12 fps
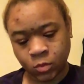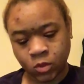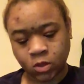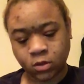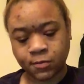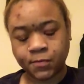
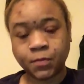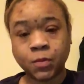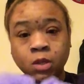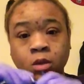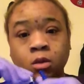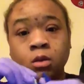So,
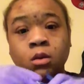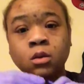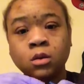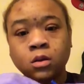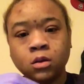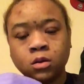
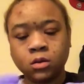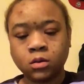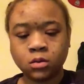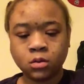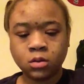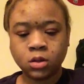
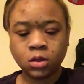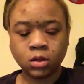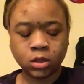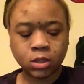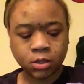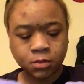clean the
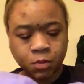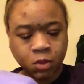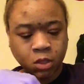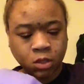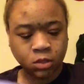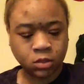tips
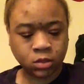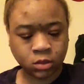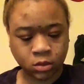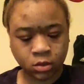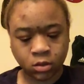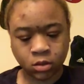like
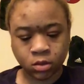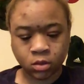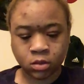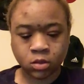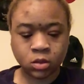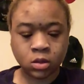this.
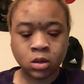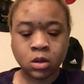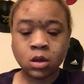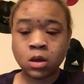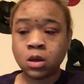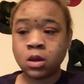
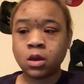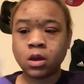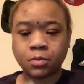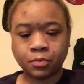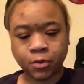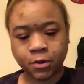
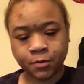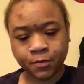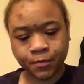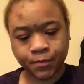Heparin.